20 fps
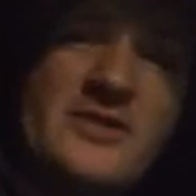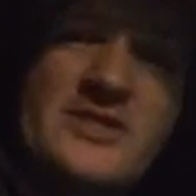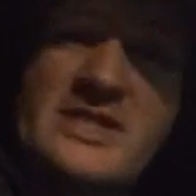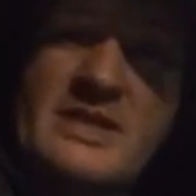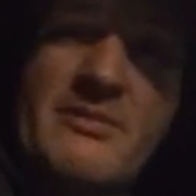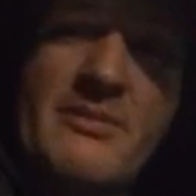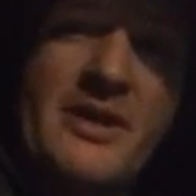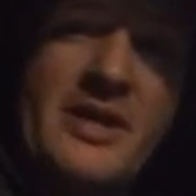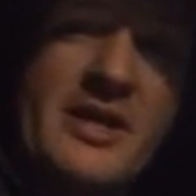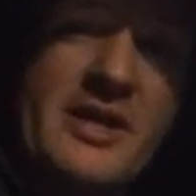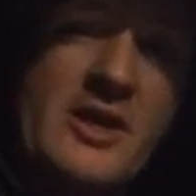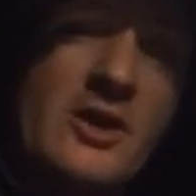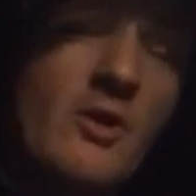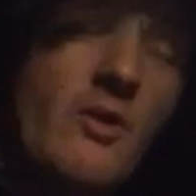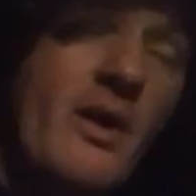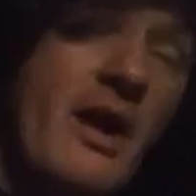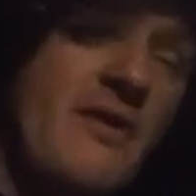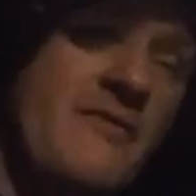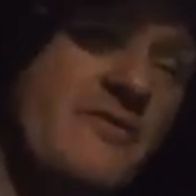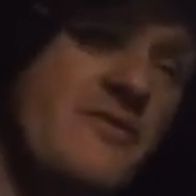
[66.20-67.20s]
for somebody to
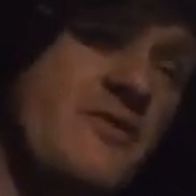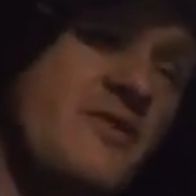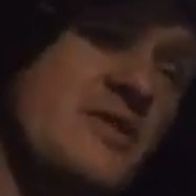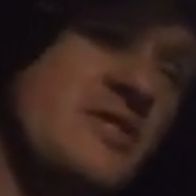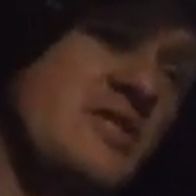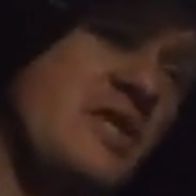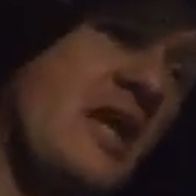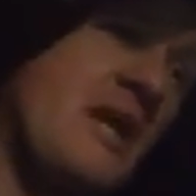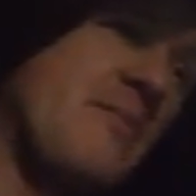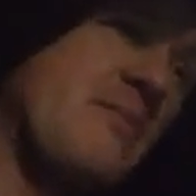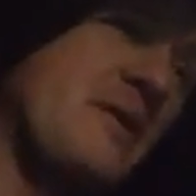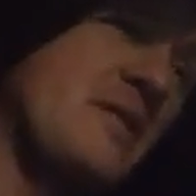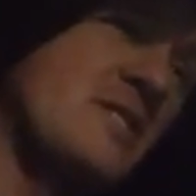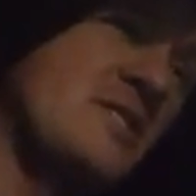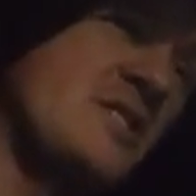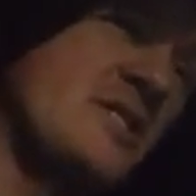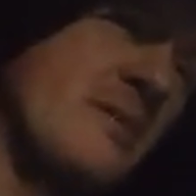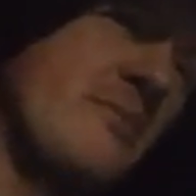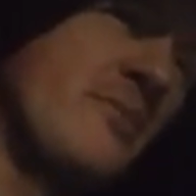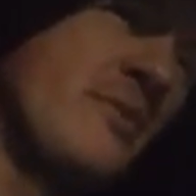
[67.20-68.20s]
go after the
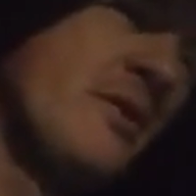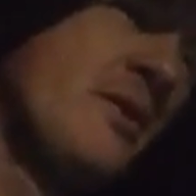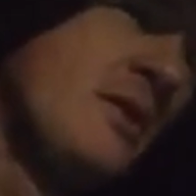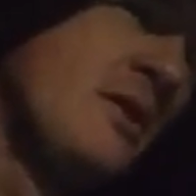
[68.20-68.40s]
championship?